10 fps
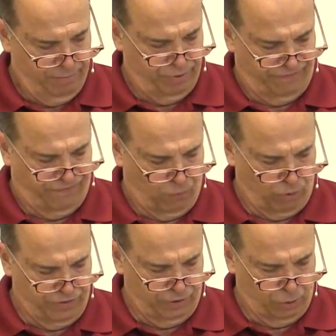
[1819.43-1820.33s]

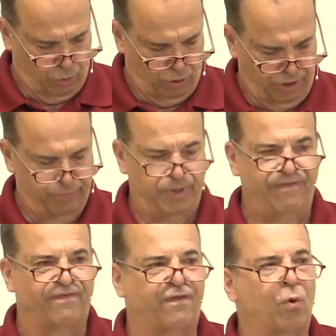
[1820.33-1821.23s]
before the Lord,
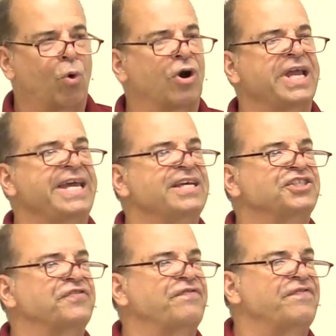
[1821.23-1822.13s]
before
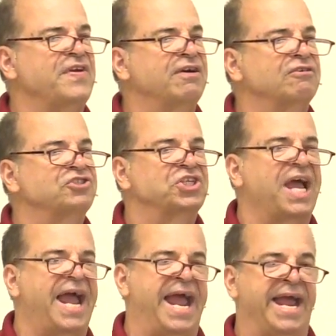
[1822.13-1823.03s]
his fierce
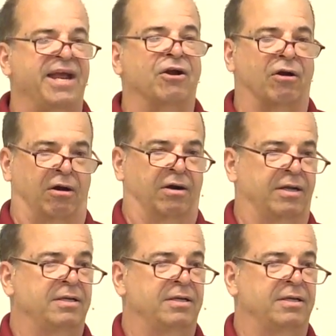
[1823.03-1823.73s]
anger.